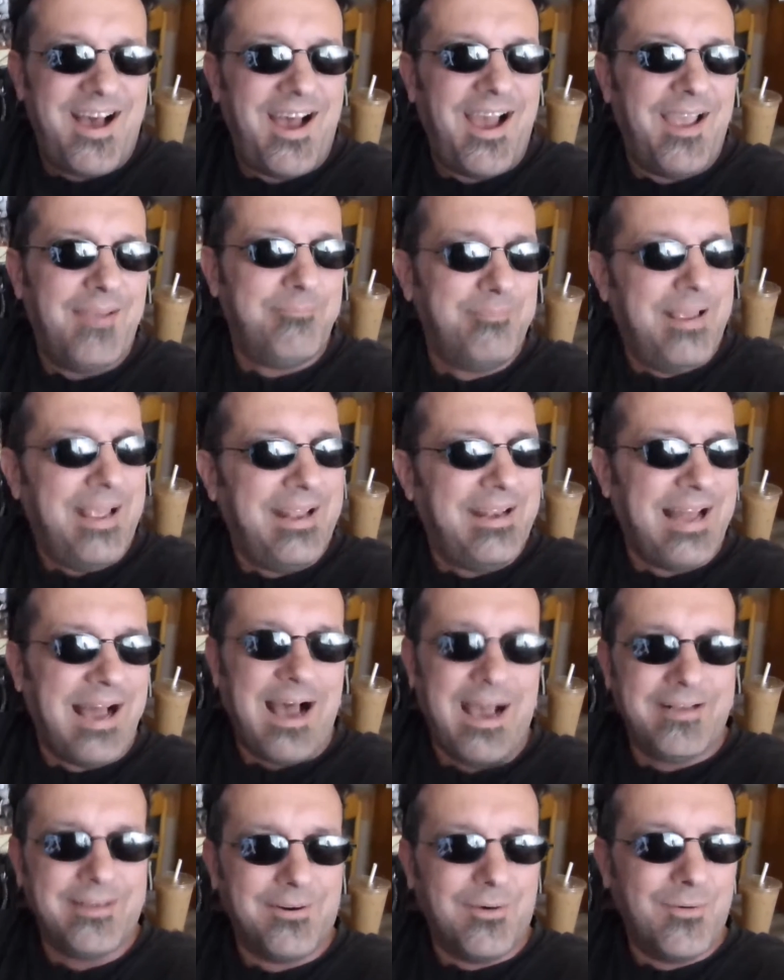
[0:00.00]

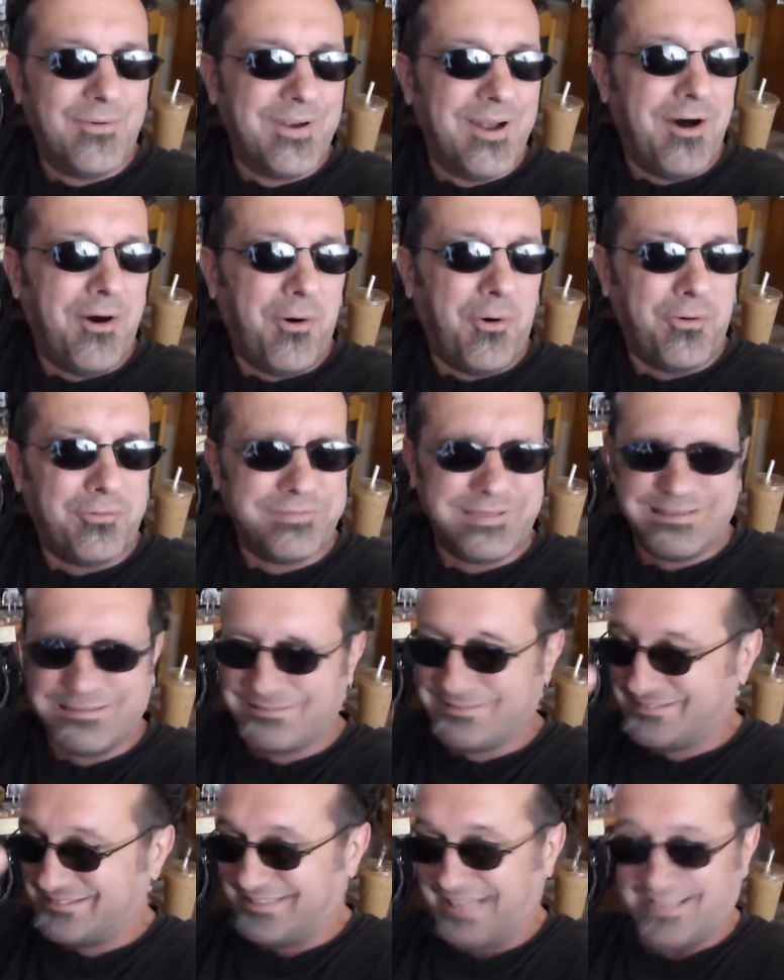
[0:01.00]
I don't know.
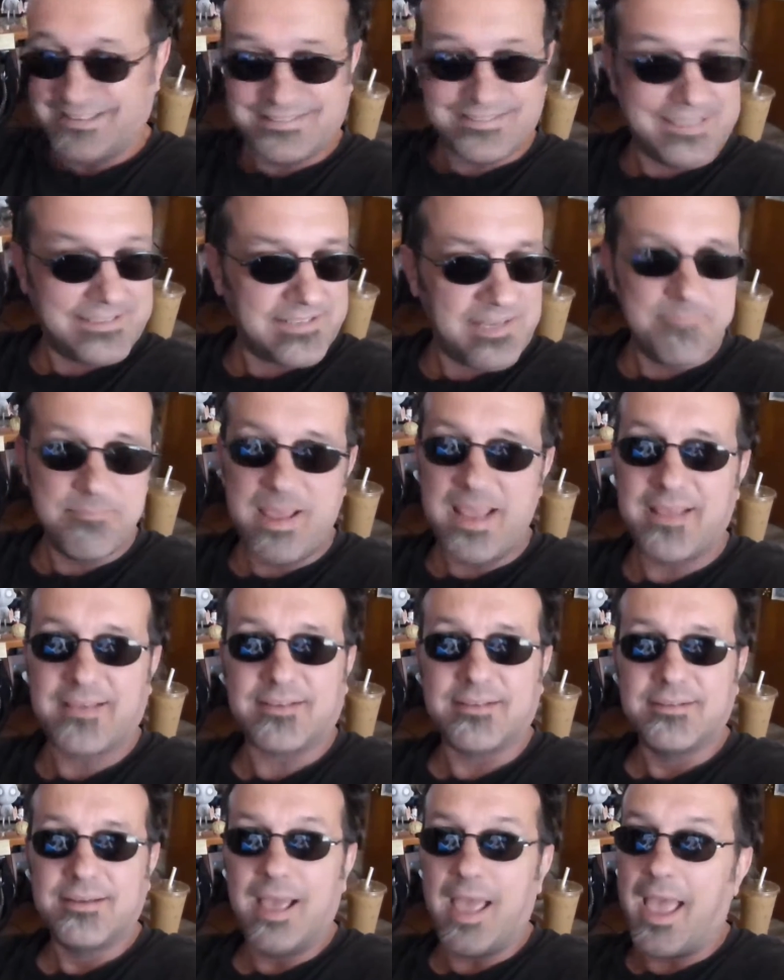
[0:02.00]
That doesn't
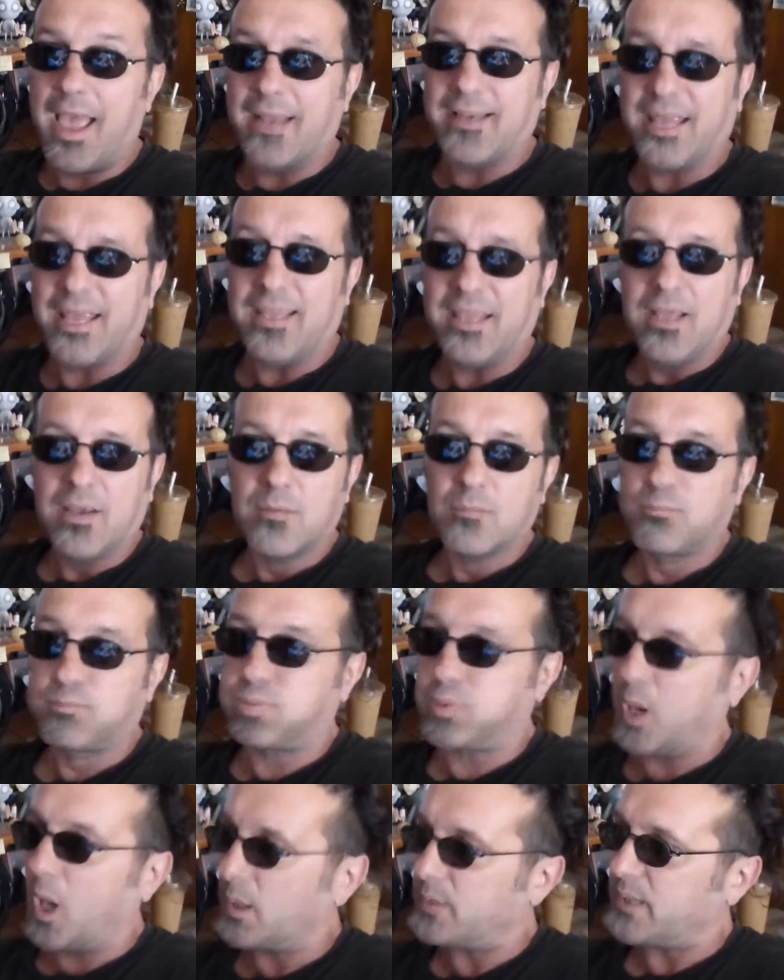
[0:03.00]
make any
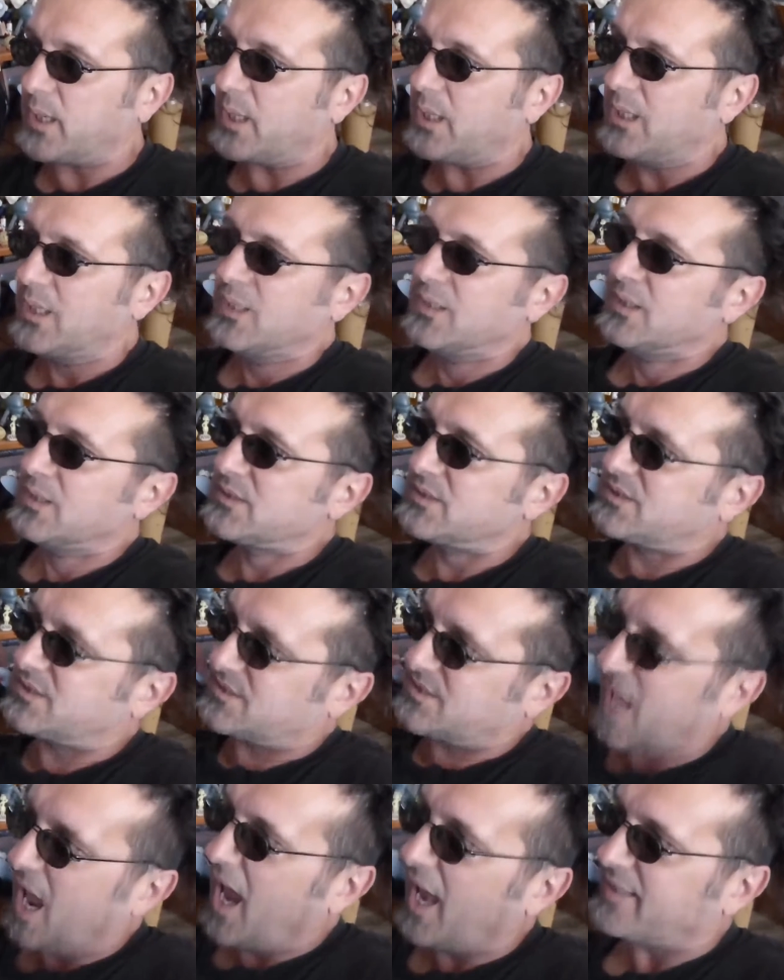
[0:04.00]
bloody
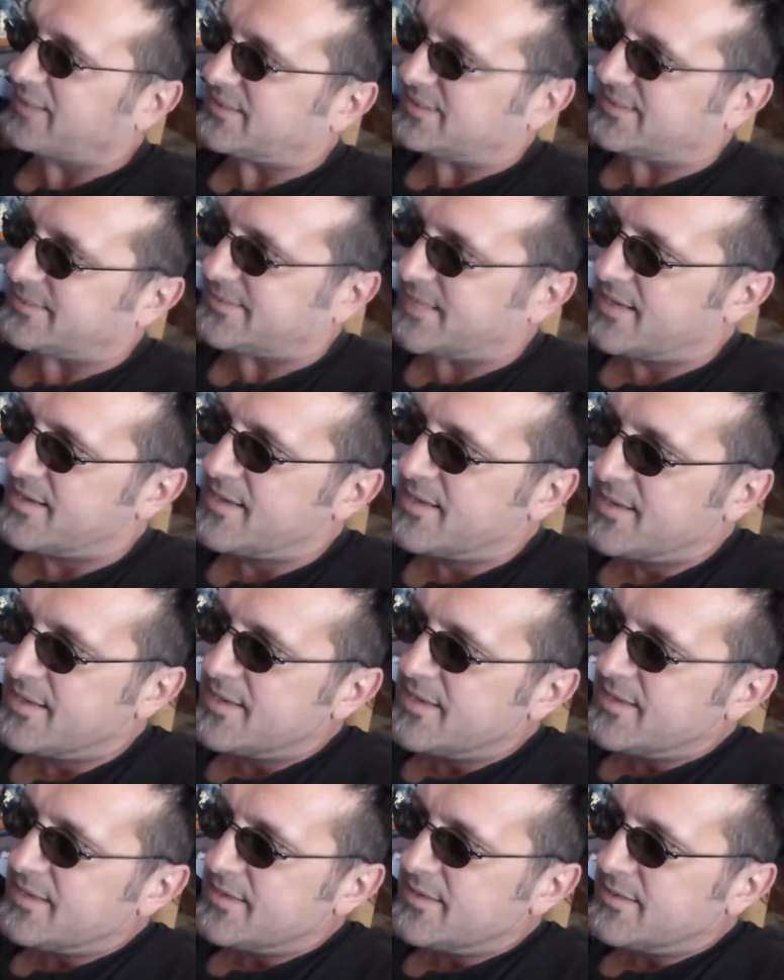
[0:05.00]
sense.
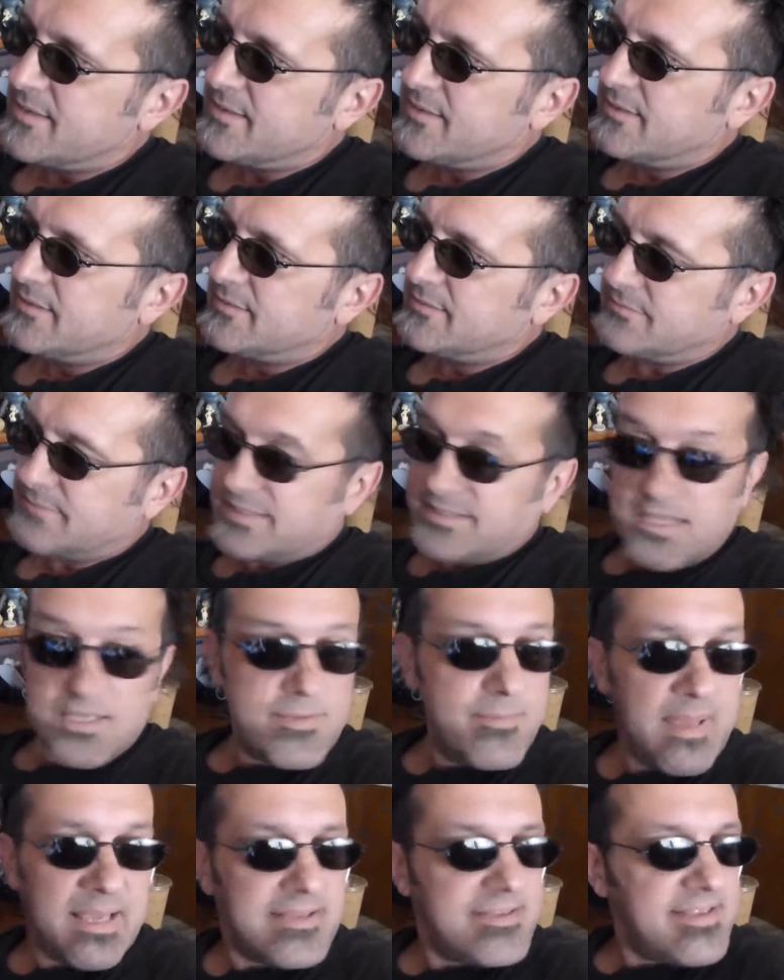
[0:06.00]
It
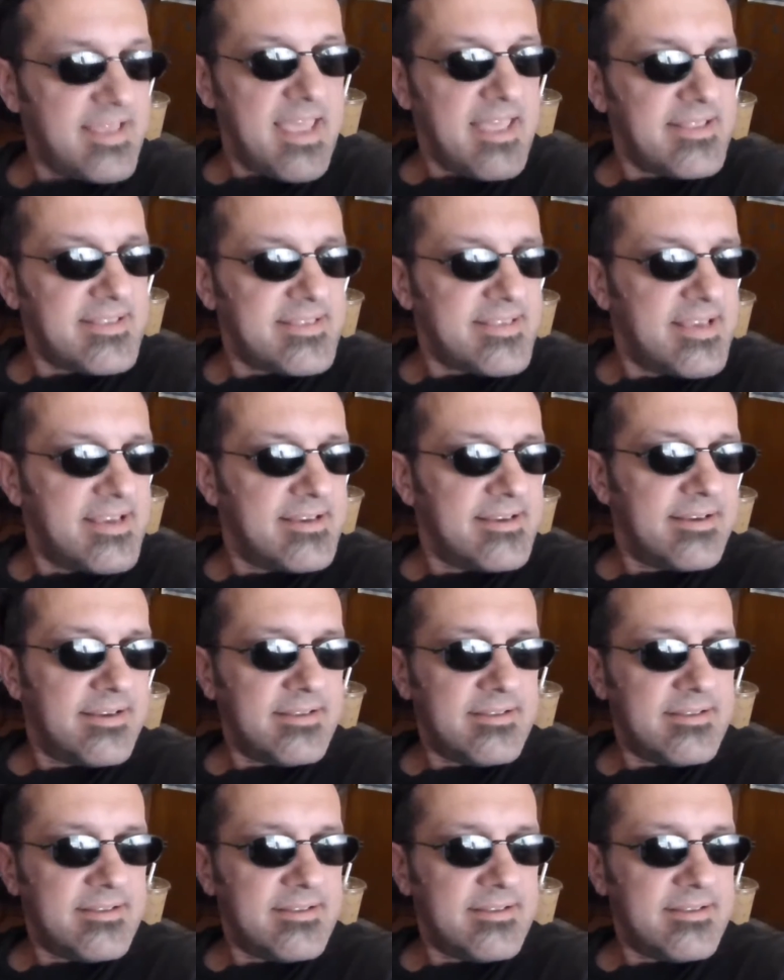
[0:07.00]
doesn't make sense.